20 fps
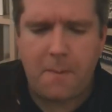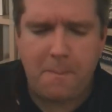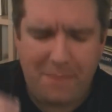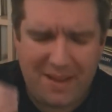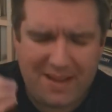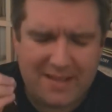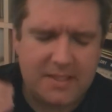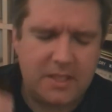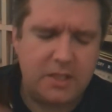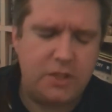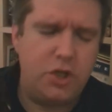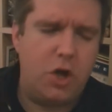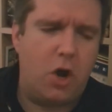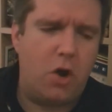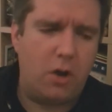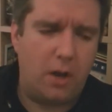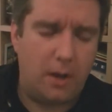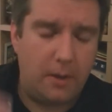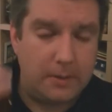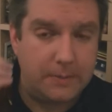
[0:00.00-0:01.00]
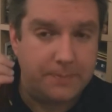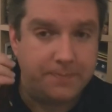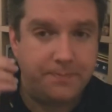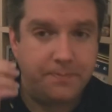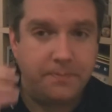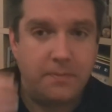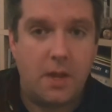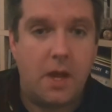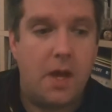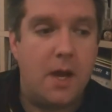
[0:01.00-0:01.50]
bitter chocolate.
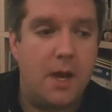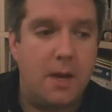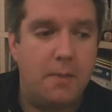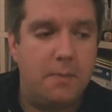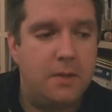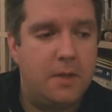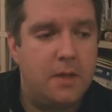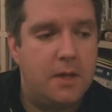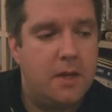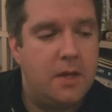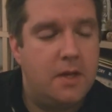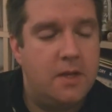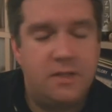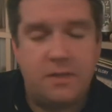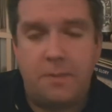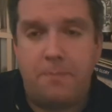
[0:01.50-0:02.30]
There's